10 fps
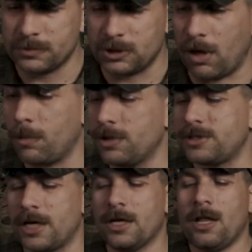So I will
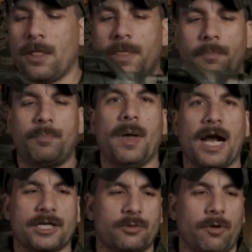say the
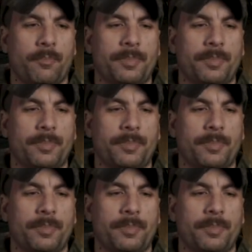actual